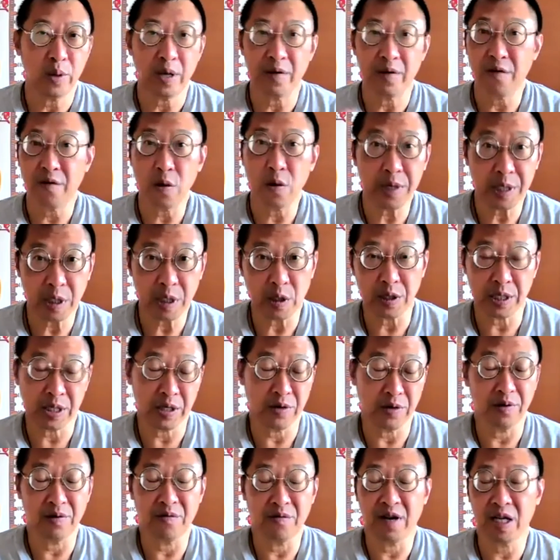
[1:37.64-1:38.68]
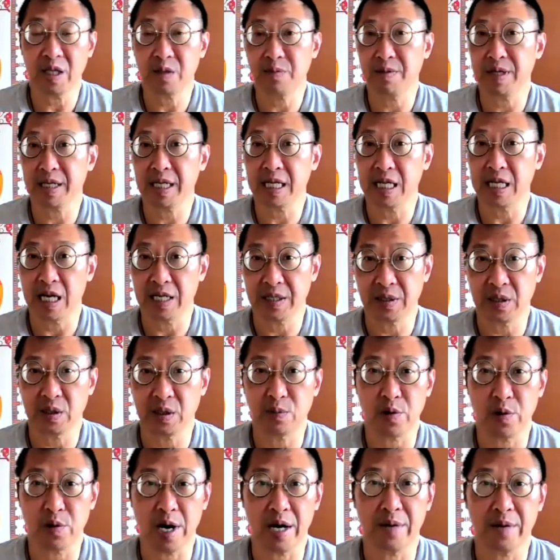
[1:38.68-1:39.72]
have always thought in investment classes,
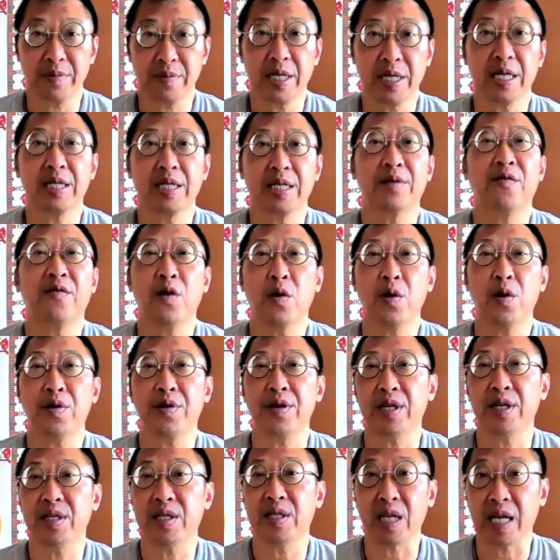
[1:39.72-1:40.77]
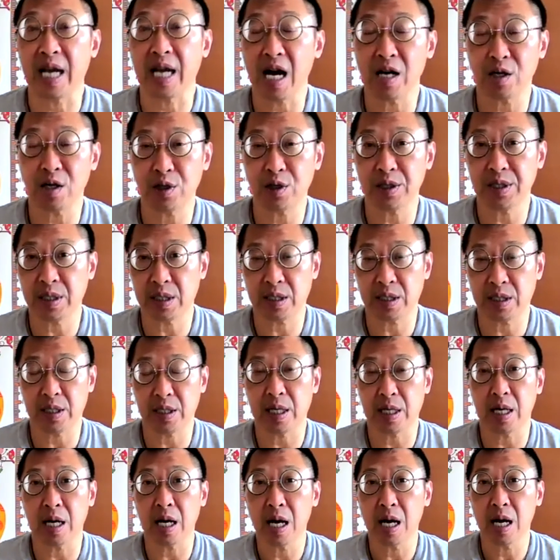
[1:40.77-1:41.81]
Brian, that for the sagacious
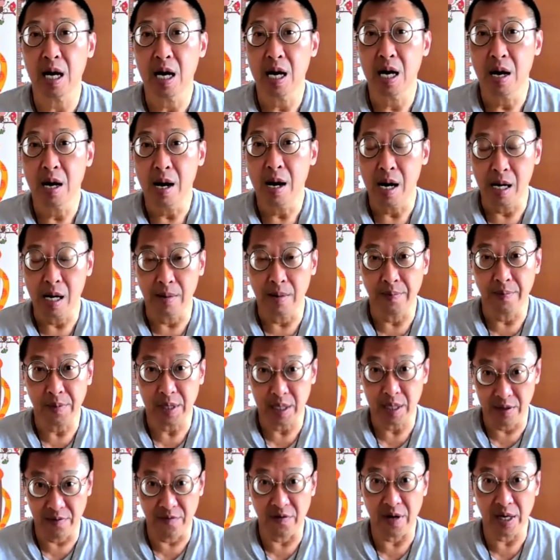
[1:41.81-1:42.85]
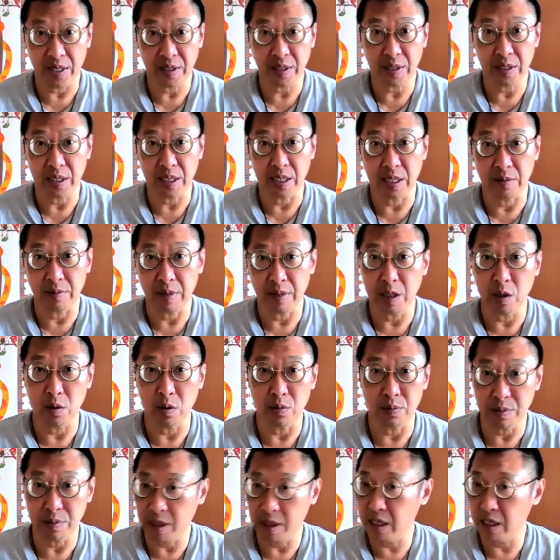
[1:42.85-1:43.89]
investor,
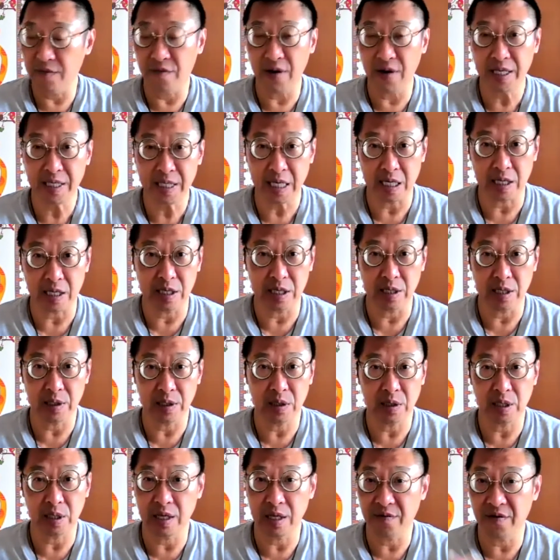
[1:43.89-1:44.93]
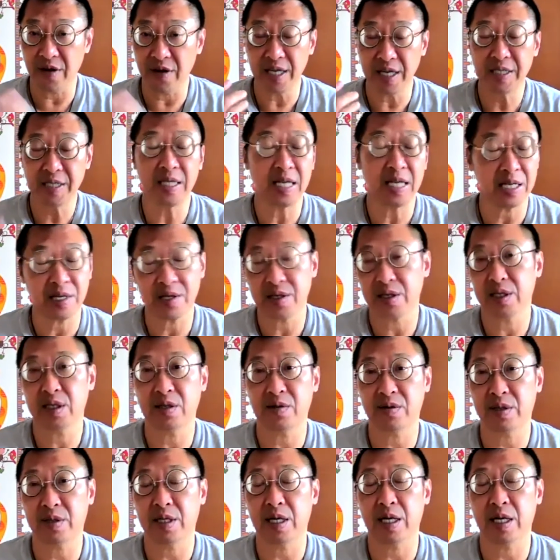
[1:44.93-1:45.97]
events like this
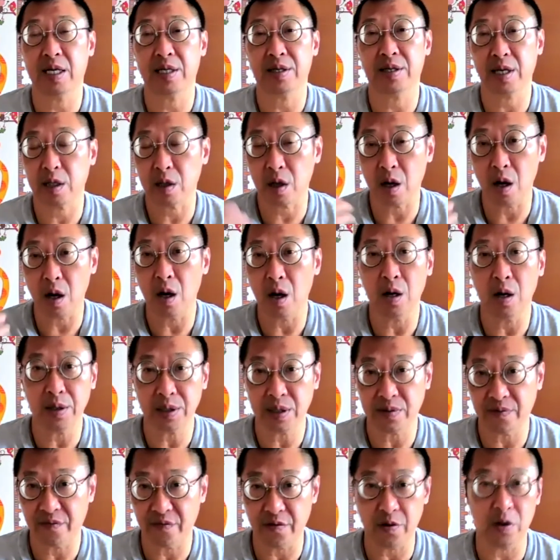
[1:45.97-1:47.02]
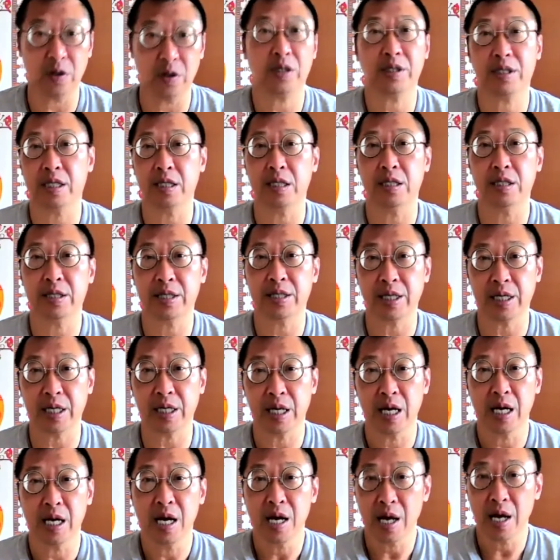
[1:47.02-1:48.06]
that cause volatility,
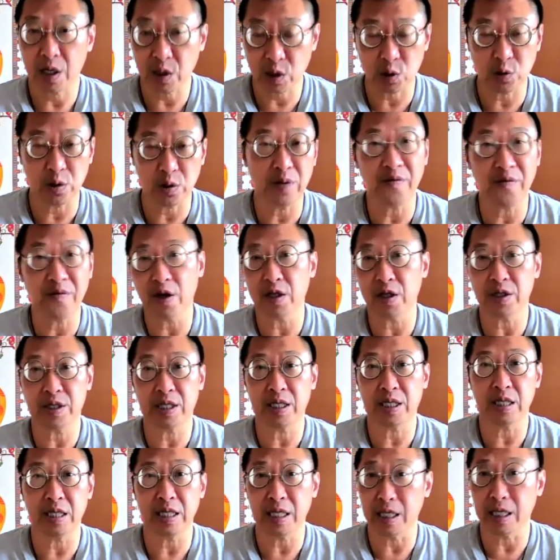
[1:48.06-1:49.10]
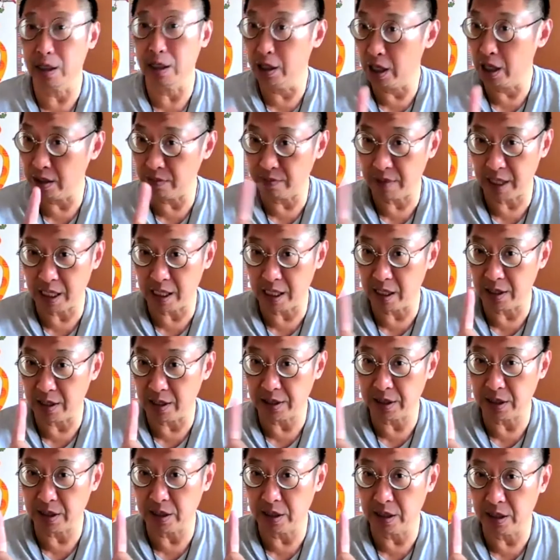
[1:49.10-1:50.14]
extreme volatility, not
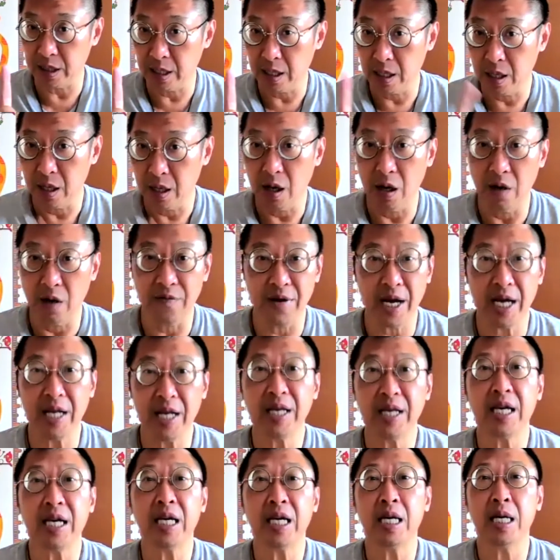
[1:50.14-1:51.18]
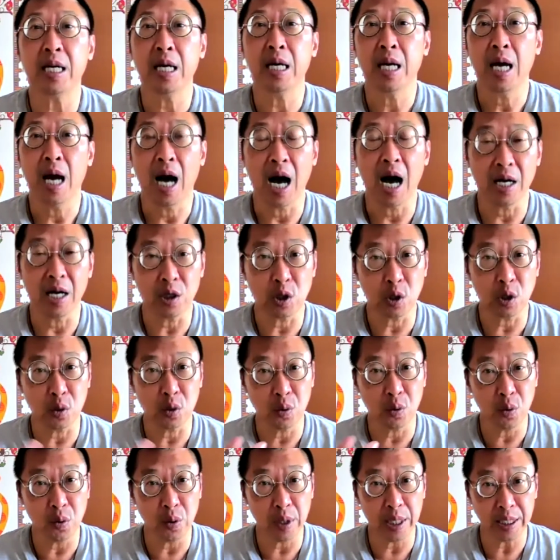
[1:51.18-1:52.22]
because of any
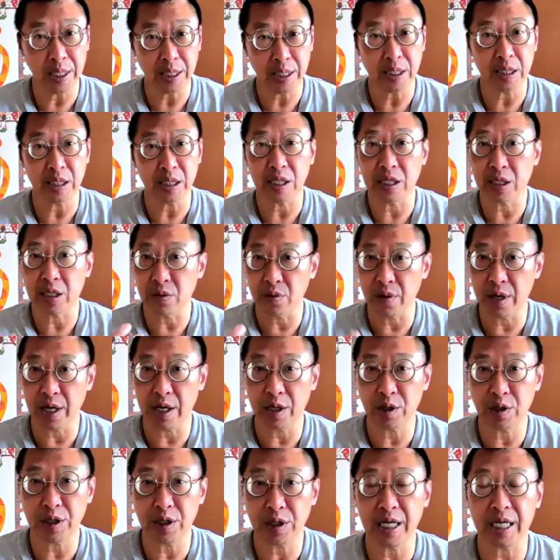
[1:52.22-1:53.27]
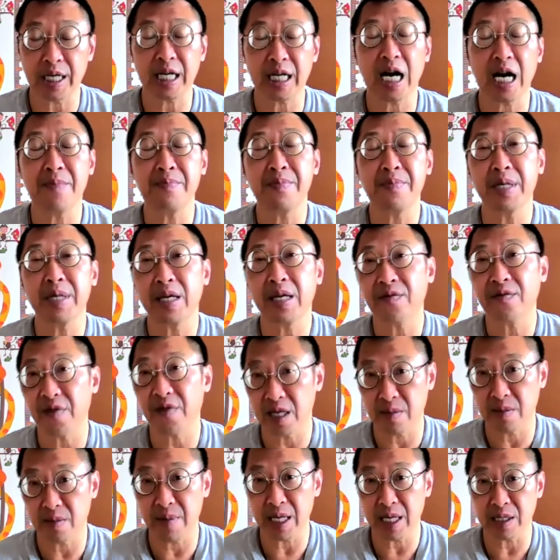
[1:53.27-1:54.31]
untoward deterioration in company
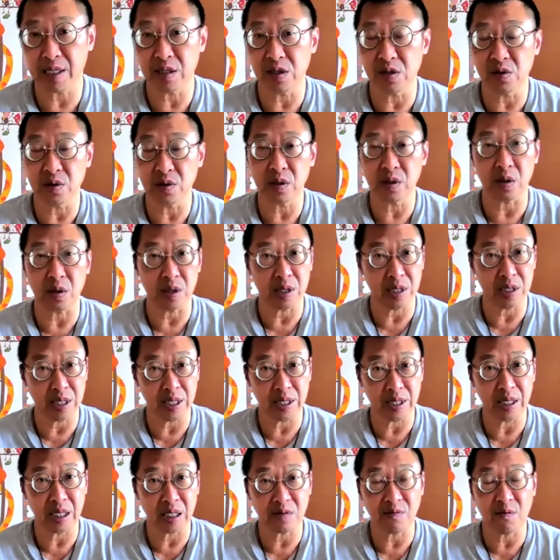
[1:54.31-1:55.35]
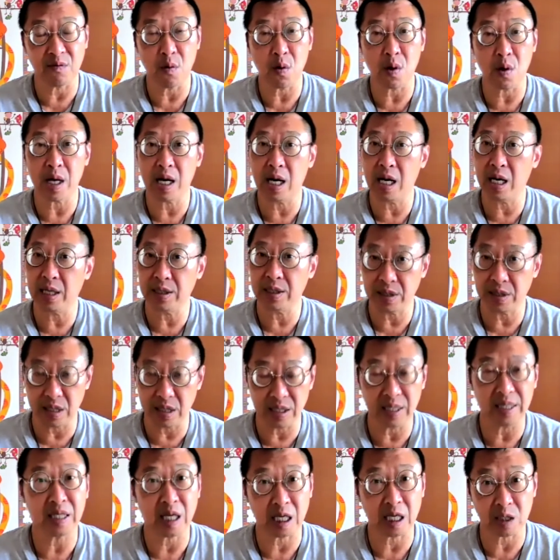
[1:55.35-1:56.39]
fundamentals or earnings forecasts,
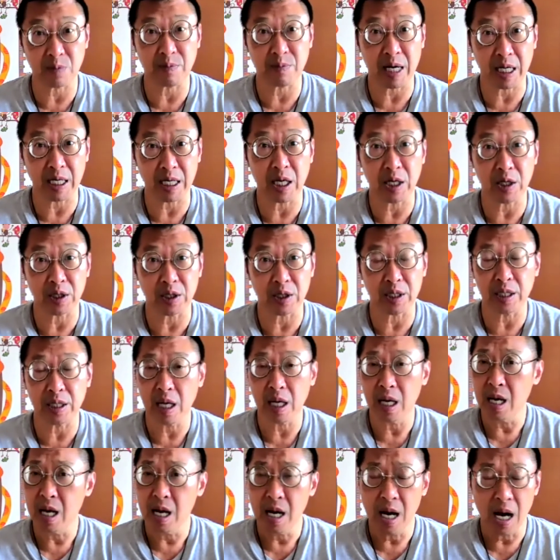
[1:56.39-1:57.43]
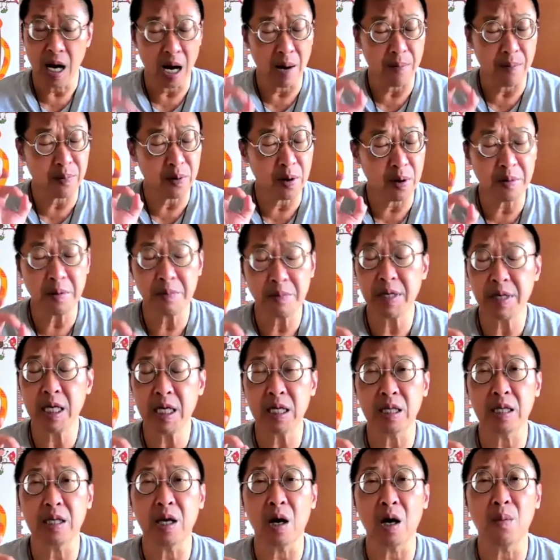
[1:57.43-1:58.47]
earnings expectations, are probably
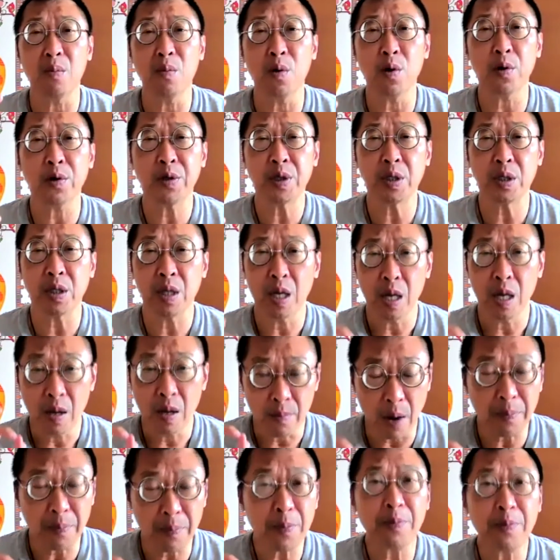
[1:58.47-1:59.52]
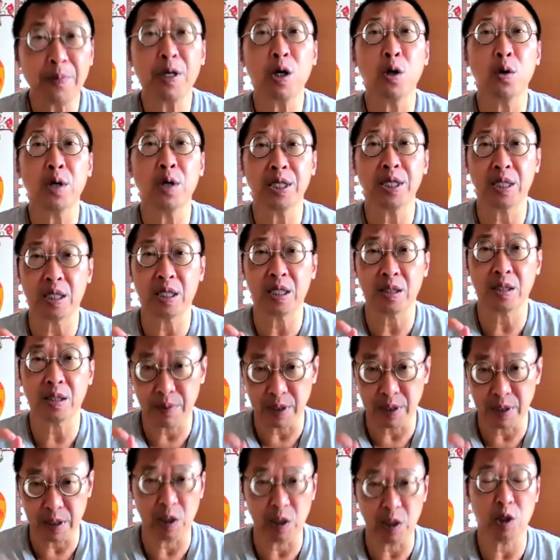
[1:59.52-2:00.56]
your most propitious
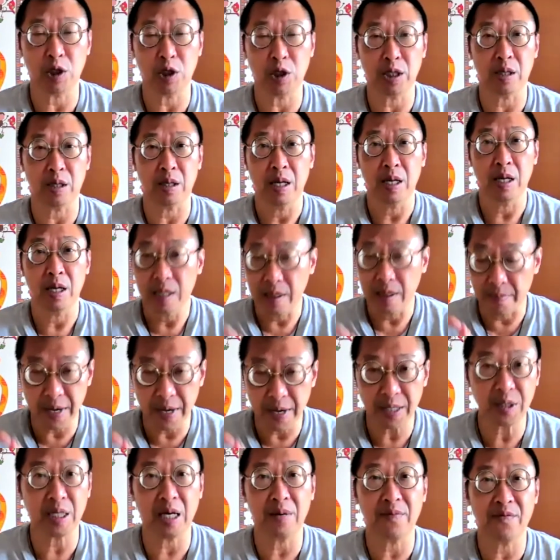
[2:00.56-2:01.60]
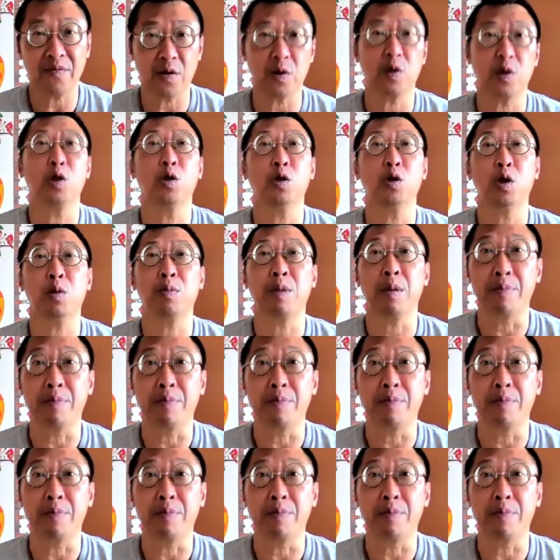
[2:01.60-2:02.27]
position, the best time for you to be